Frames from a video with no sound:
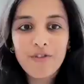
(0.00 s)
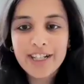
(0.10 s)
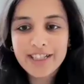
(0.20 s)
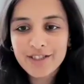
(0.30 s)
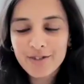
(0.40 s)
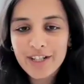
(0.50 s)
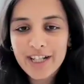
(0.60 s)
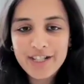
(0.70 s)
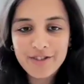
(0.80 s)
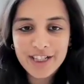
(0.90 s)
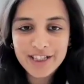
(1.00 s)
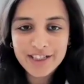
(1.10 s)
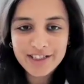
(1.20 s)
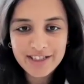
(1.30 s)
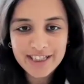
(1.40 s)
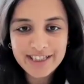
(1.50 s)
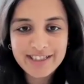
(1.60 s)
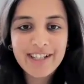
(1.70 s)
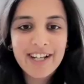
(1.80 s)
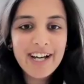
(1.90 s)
of our Dystonia Education Series.